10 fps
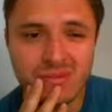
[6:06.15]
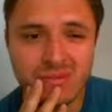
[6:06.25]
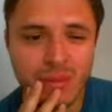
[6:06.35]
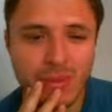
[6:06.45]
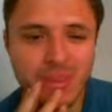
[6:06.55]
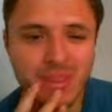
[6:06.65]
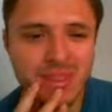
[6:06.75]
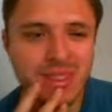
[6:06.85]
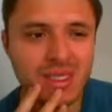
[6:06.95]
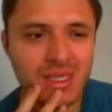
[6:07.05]
About
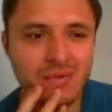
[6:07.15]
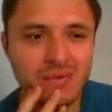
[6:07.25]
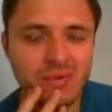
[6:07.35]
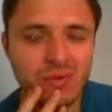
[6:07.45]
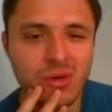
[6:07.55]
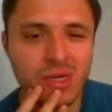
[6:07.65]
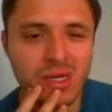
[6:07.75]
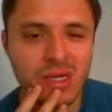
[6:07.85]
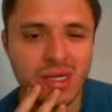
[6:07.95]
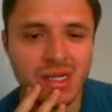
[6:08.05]
c4,
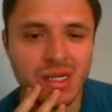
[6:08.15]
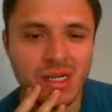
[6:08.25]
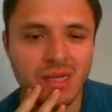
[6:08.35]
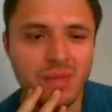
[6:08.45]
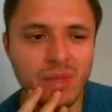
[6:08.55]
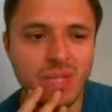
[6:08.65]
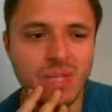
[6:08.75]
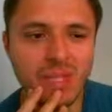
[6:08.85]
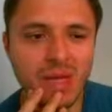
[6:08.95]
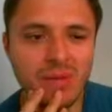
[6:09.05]
and then knight
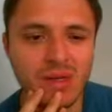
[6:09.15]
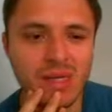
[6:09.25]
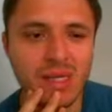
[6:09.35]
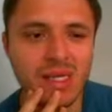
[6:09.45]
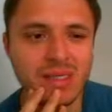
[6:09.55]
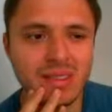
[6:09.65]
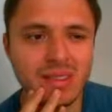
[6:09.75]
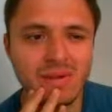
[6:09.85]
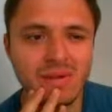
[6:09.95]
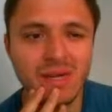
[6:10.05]
b7, knight
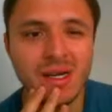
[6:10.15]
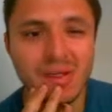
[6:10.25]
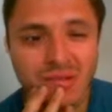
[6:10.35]
c5.